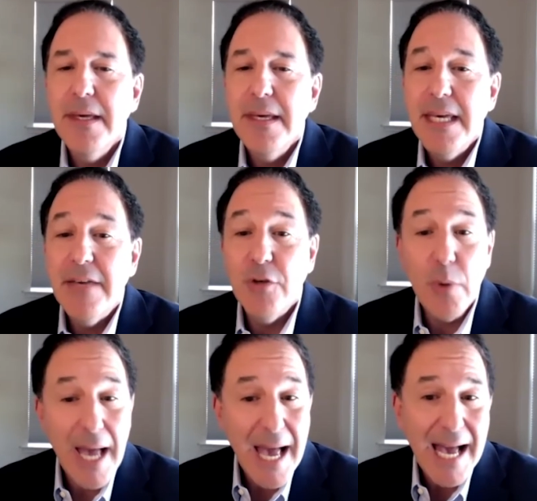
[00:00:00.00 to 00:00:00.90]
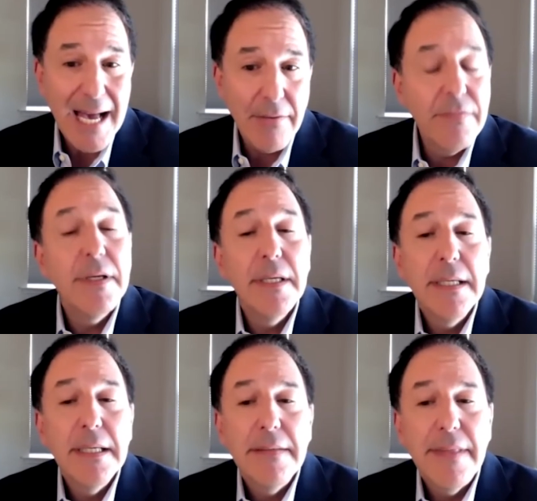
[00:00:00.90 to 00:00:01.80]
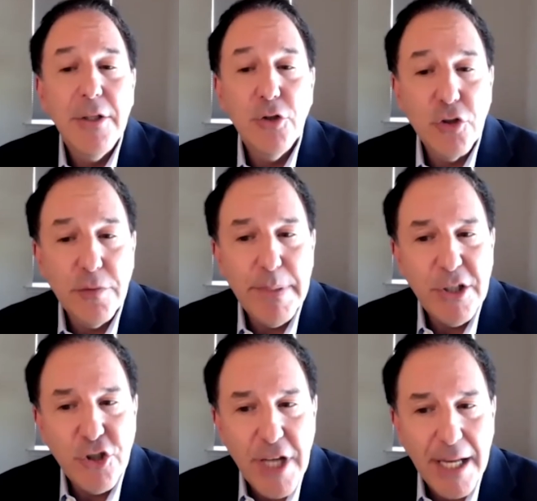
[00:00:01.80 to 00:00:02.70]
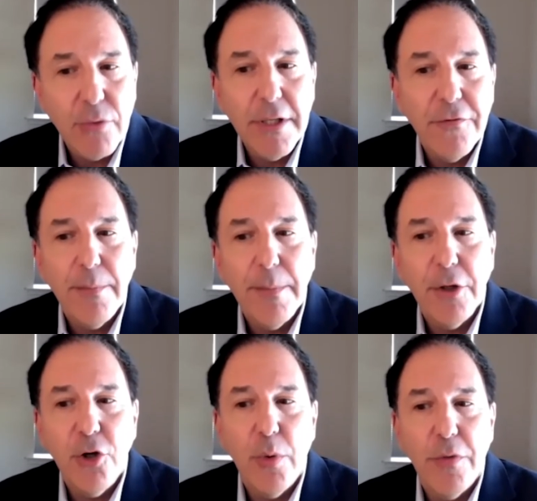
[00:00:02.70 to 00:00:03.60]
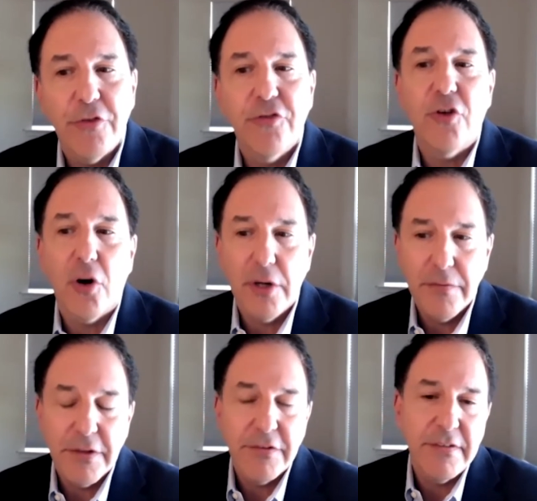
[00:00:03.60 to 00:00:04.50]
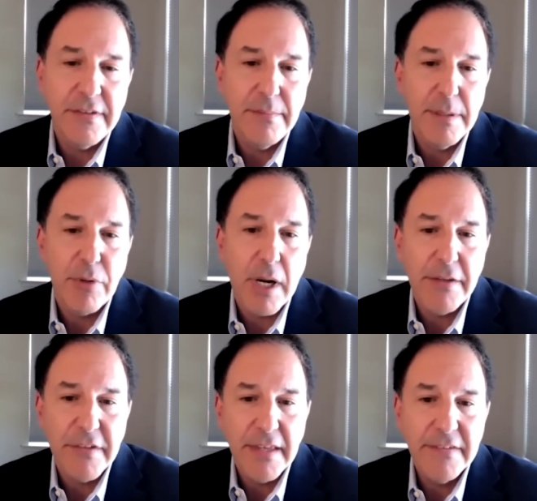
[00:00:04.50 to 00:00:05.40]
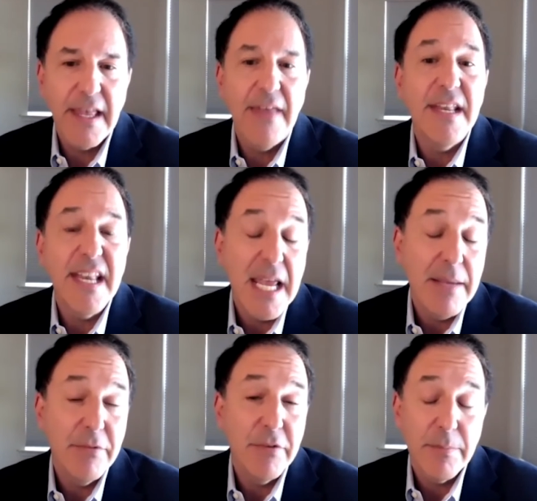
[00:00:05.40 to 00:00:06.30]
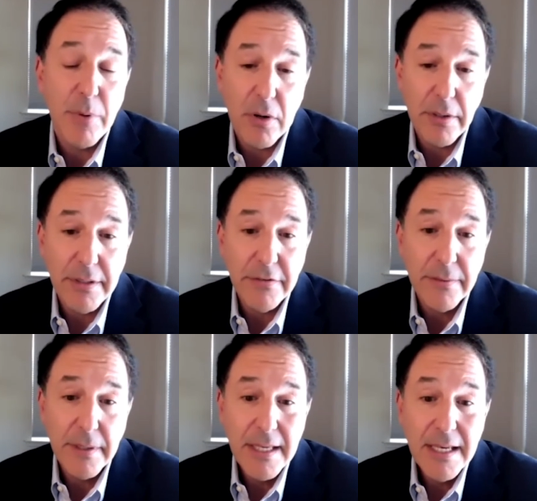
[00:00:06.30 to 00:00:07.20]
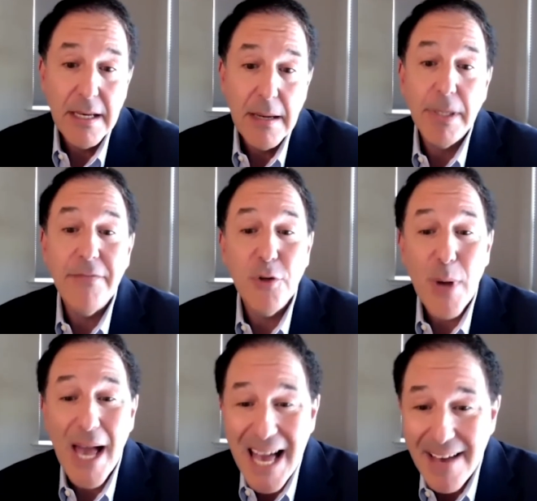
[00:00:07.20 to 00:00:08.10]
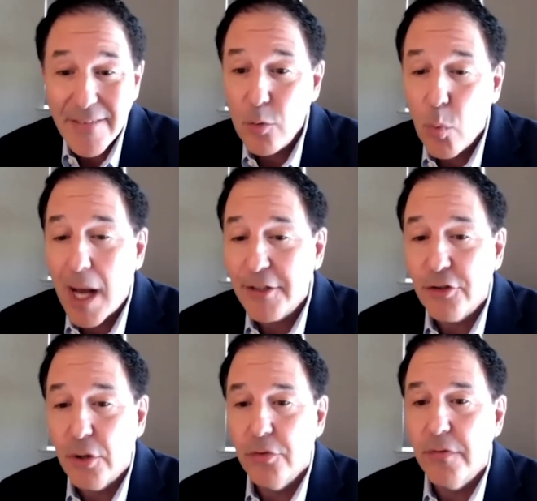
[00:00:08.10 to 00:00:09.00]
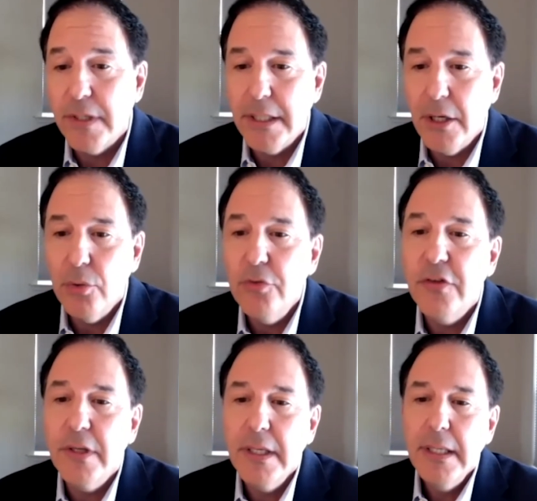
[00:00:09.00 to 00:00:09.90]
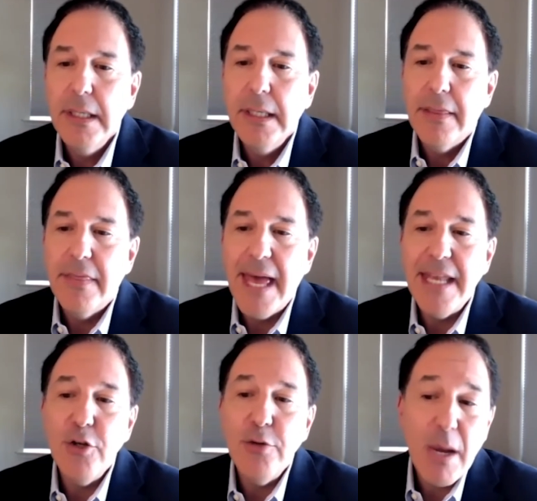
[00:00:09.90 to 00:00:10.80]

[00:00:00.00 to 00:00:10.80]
If you have, then you should be generally familiar with the start of the CCB process and the names of the parties. But if you haven't watched those videos, then you may